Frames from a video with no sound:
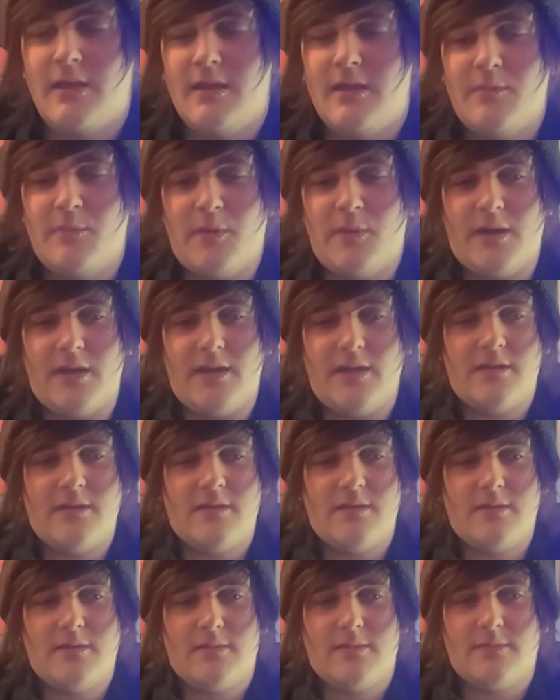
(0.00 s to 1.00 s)
But
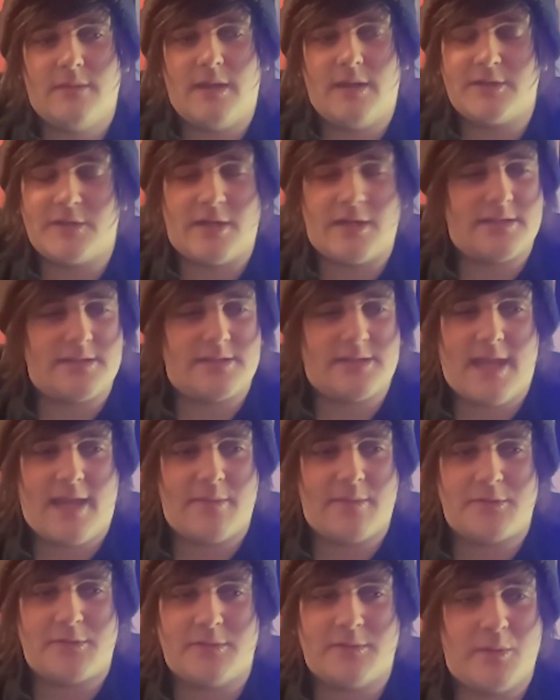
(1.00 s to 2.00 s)
I try to just
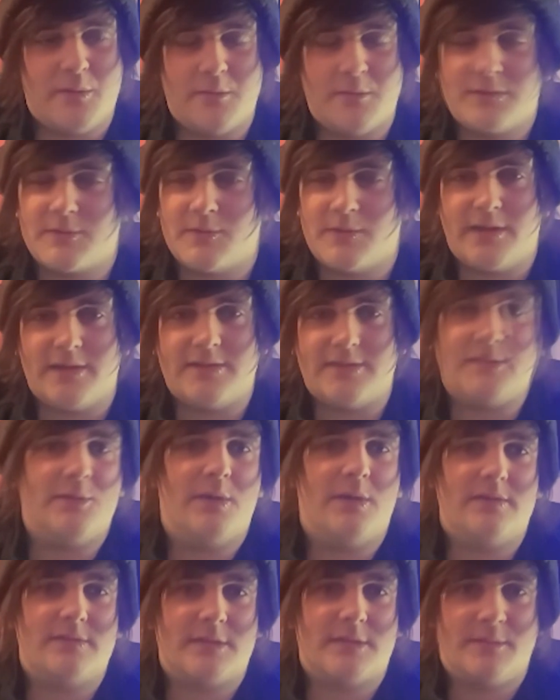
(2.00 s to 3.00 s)
capture the moments when I do
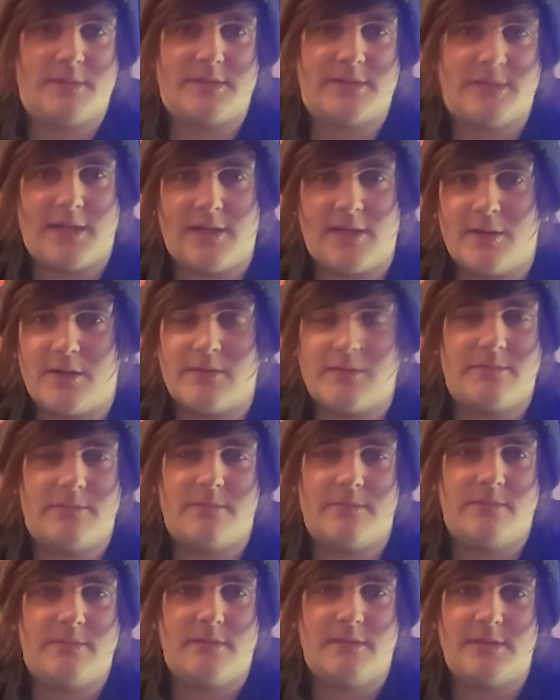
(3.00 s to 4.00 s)
have something to say or
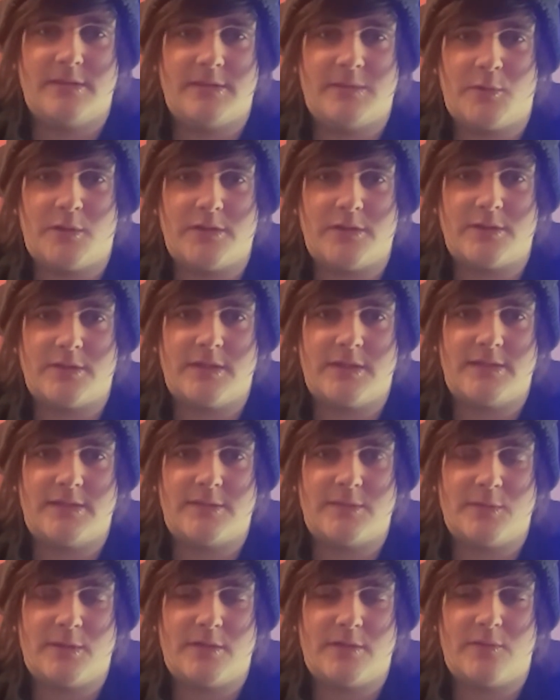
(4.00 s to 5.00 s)
inspiration hits or
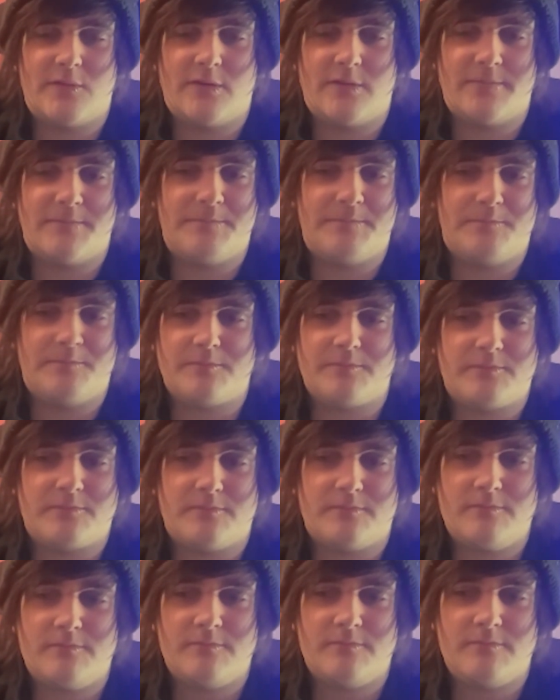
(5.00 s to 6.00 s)
whatever, and
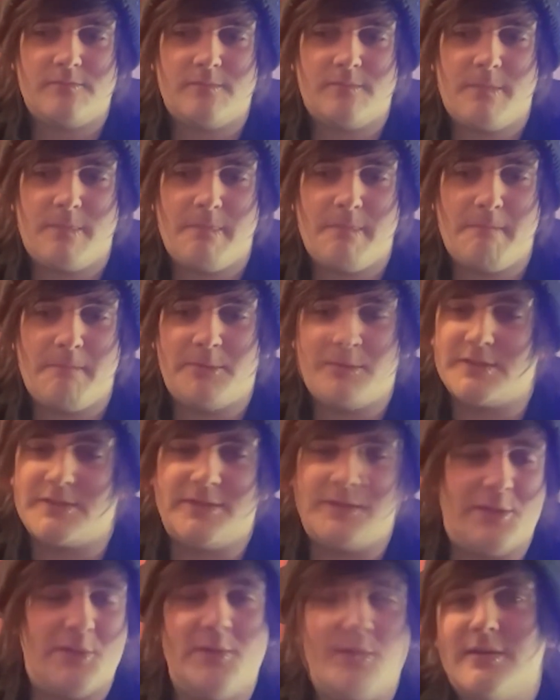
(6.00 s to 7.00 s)
just
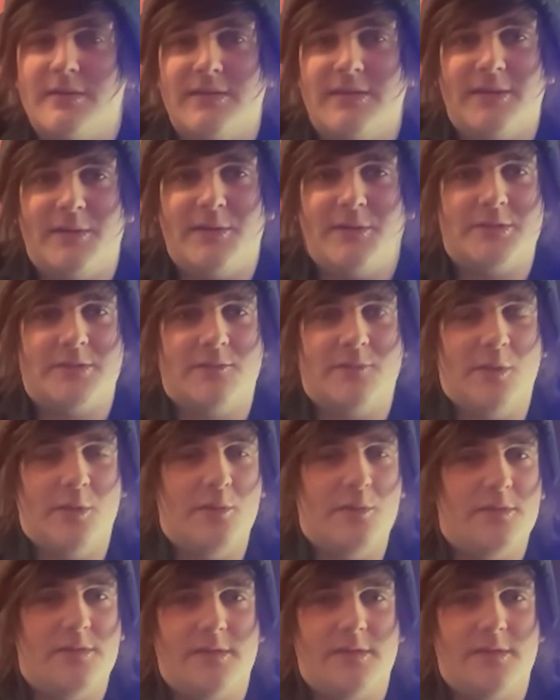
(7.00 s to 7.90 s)
do it, just flow with